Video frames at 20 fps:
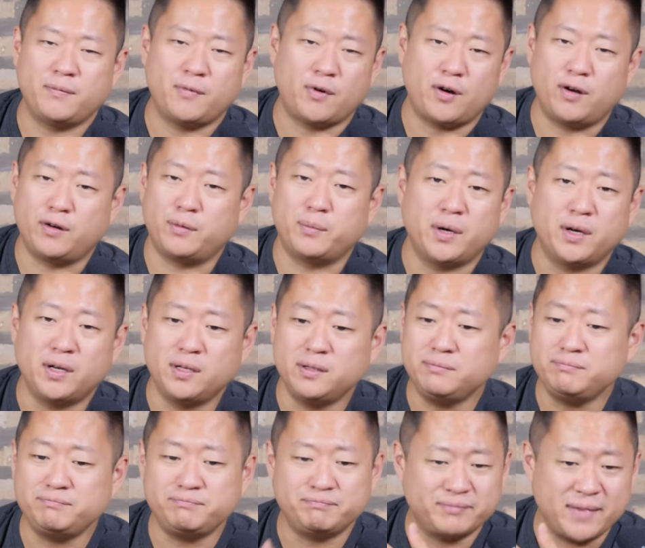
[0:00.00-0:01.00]
on a
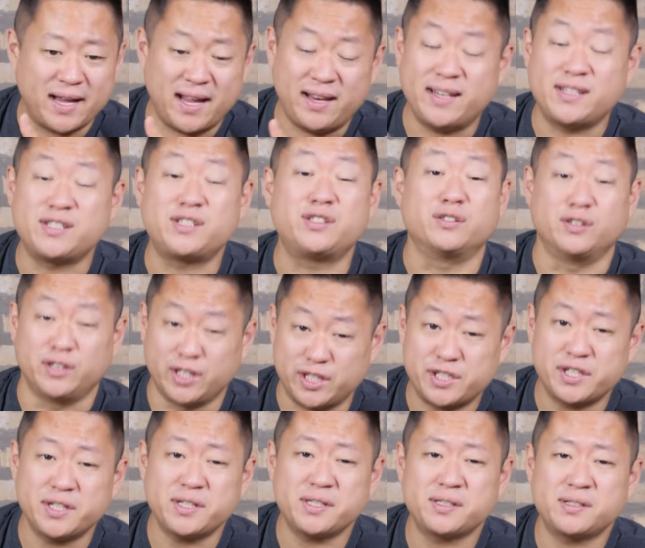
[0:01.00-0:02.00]
bun and it's
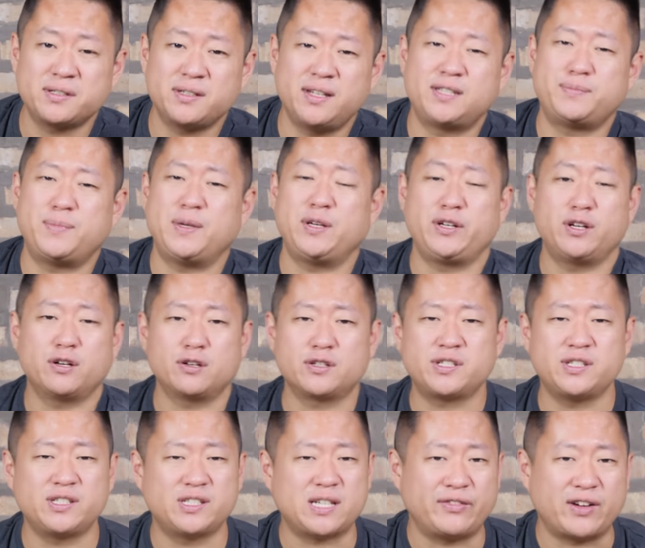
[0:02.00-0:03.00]
delicious it's been a year
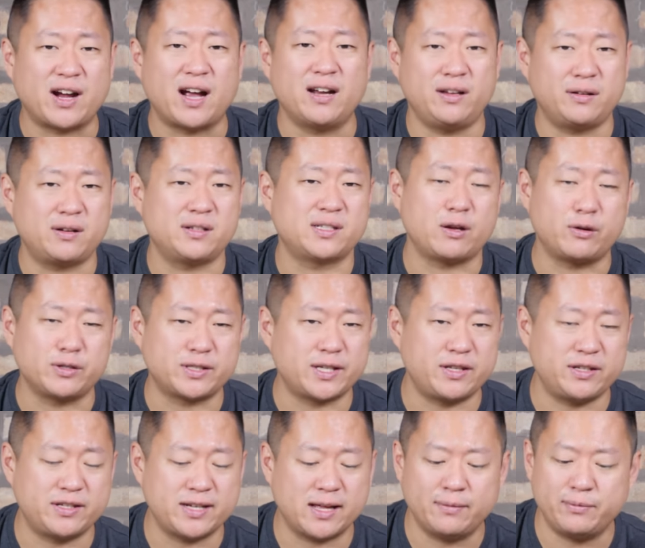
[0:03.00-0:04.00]
since i've gotten it because i always get
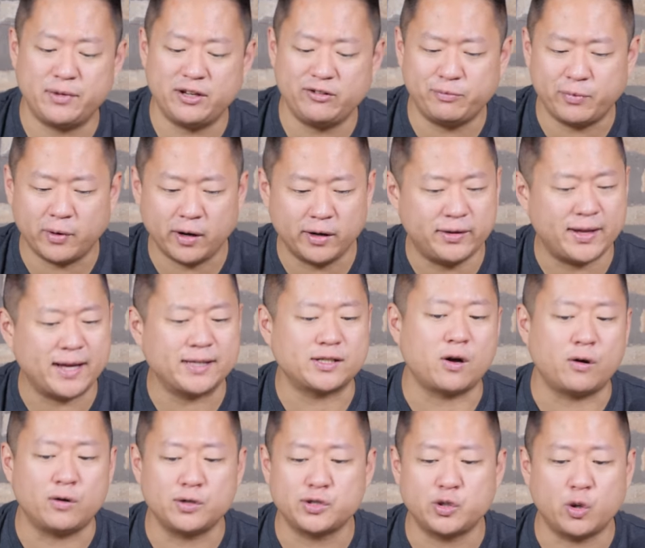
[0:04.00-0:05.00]
the italian beef but that's
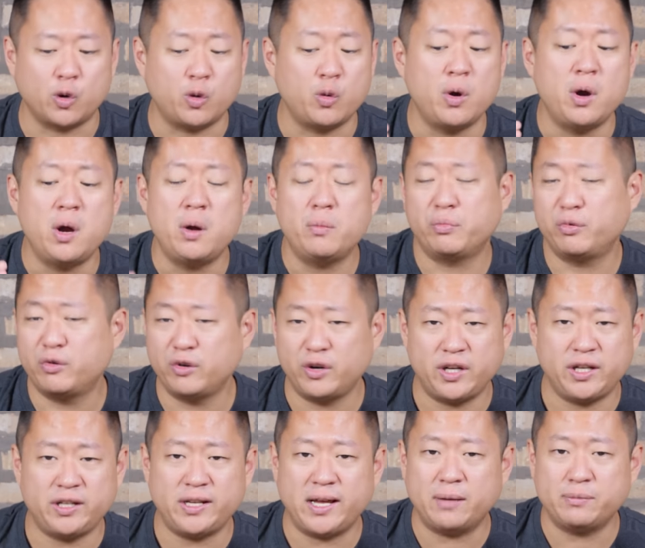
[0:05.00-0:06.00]
also
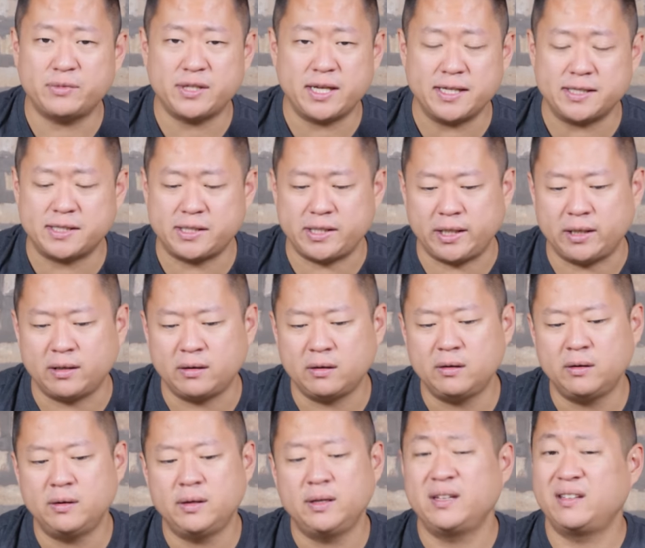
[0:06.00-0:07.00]
pretty damn tasty
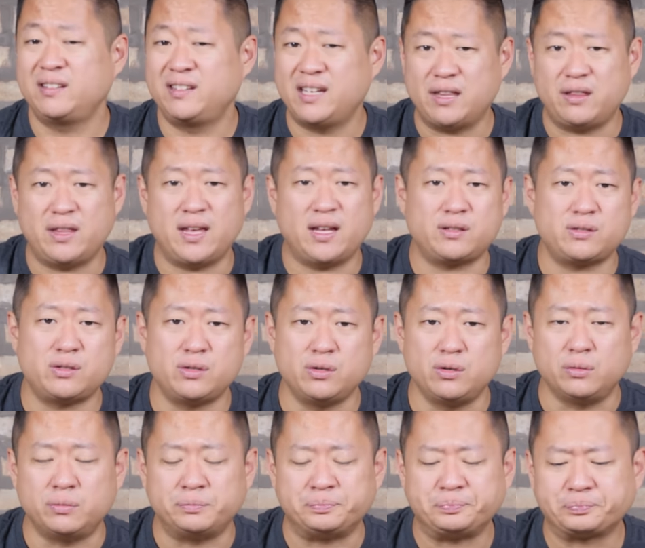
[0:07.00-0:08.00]
get that
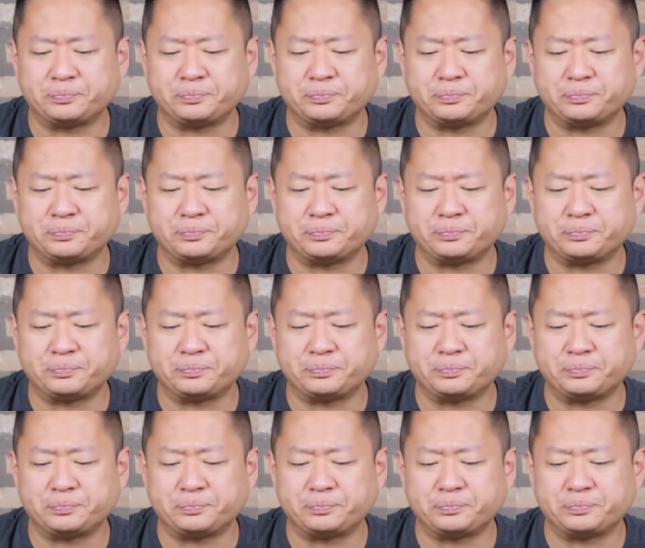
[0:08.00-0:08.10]
too